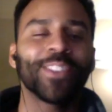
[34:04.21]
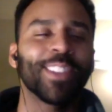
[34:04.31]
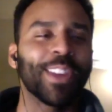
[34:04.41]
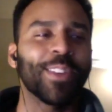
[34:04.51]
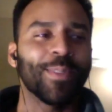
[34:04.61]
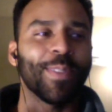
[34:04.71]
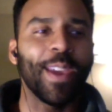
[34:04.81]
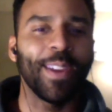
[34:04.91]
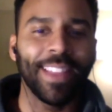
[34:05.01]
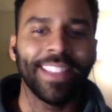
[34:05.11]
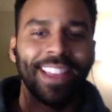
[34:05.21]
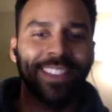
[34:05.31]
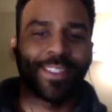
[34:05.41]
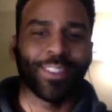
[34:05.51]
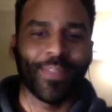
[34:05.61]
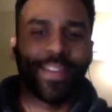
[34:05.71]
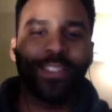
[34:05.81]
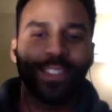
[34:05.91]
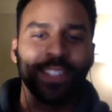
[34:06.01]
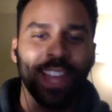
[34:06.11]
like you're there, like that's your
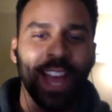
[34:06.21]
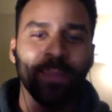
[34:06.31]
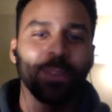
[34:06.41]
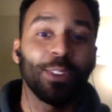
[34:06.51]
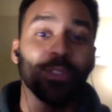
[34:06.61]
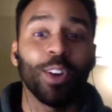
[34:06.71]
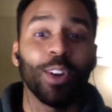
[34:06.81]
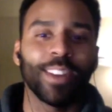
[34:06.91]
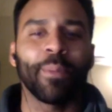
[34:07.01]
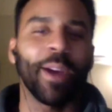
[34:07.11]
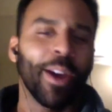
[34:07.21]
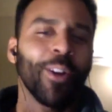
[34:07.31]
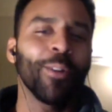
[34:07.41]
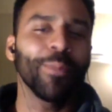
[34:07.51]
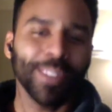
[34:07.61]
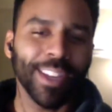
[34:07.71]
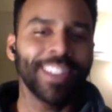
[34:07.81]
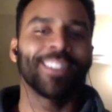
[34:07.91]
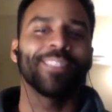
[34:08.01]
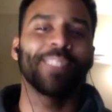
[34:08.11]
convention time, like your drawing time. At home, it's like, you
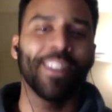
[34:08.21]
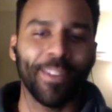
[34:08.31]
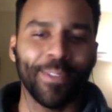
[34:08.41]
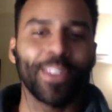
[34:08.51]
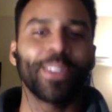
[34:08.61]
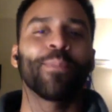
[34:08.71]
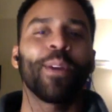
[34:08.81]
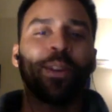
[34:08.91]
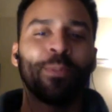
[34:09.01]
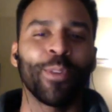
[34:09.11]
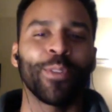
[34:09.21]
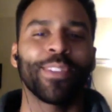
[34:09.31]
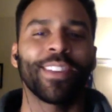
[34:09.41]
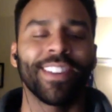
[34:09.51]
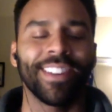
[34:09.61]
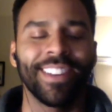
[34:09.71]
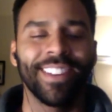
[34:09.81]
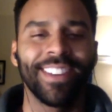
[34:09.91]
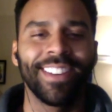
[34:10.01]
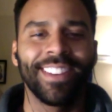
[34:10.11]
know, I feel like you're bearing more of the
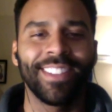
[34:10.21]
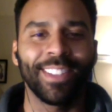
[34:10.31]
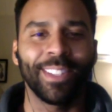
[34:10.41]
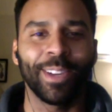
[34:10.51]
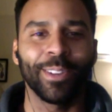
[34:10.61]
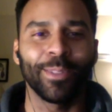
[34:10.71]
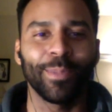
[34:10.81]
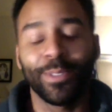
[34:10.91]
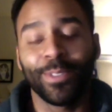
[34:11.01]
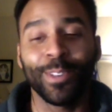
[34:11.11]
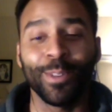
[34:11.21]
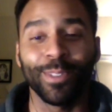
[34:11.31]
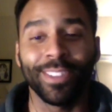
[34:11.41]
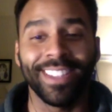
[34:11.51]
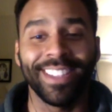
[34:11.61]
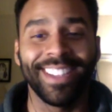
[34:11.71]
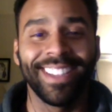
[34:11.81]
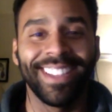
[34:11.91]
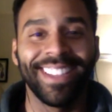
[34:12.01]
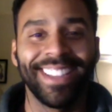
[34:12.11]
load. But if you're cool with it,
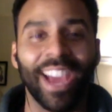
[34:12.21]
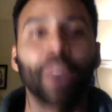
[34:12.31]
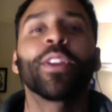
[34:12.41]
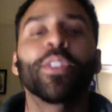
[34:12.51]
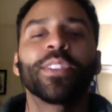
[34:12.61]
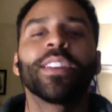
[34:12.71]
I